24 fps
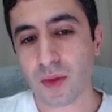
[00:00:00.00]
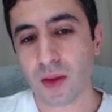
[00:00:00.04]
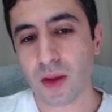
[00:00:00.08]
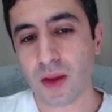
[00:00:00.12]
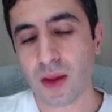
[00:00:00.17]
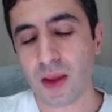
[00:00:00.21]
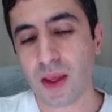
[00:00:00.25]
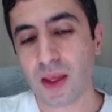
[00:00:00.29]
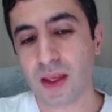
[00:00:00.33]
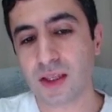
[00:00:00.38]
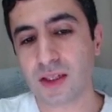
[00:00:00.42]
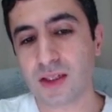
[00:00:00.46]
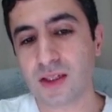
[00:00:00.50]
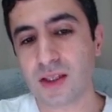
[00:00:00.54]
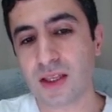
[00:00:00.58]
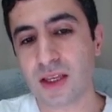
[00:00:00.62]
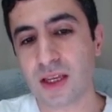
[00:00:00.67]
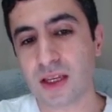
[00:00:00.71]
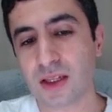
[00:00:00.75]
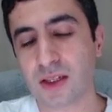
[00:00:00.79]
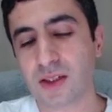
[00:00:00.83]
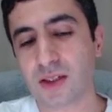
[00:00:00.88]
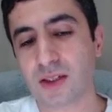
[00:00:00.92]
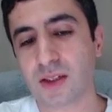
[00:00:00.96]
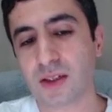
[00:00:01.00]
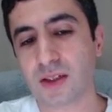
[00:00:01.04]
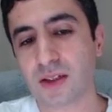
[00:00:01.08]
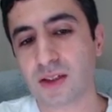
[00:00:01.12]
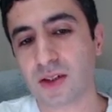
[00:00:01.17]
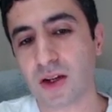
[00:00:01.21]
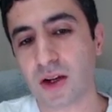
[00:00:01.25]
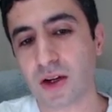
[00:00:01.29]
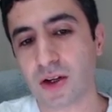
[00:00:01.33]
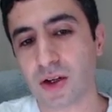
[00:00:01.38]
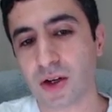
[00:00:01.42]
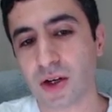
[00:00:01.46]
is this
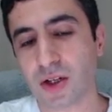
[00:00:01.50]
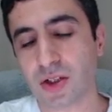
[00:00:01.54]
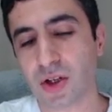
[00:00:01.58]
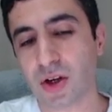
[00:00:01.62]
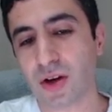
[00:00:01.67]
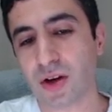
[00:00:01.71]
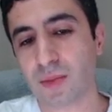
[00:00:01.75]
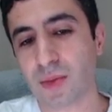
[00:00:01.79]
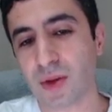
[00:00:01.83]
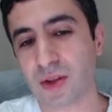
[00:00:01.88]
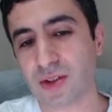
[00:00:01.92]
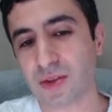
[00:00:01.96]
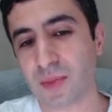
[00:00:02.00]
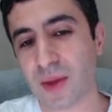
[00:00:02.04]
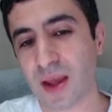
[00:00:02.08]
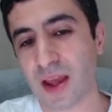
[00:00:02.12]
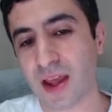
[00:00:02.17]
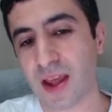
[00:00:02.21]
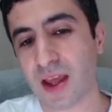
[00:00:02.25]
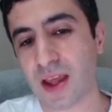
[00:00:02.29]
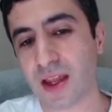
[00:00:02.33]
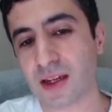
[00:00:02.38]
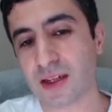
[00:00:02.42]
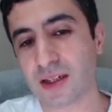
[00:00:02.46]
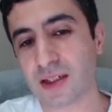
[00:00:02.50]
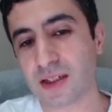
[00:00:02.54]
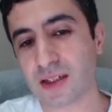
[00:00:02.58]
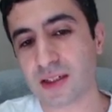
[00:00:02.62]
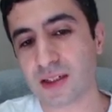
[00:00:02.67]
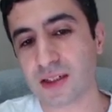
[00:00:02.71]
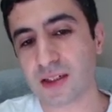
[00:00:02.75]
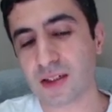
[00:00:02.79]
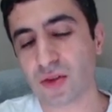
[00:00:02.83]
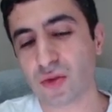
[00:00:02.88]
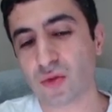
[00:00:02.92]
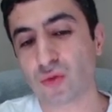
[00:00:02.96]
sakura, cherry blossom,
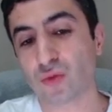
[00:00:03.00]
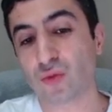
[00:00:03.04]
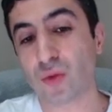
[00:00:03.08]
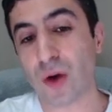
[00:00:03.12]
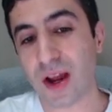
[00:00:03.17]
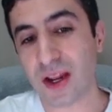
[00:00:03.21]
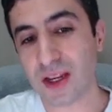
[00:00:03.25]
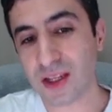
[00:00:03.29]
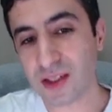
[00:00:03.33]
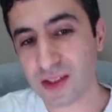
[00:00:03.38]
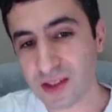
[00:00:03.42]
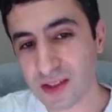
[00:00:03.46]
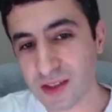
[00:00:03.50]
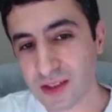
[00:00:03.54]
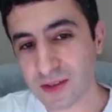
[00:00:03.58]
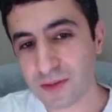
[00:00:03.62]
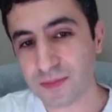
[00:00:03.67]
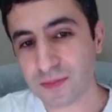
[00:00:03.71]
and rice.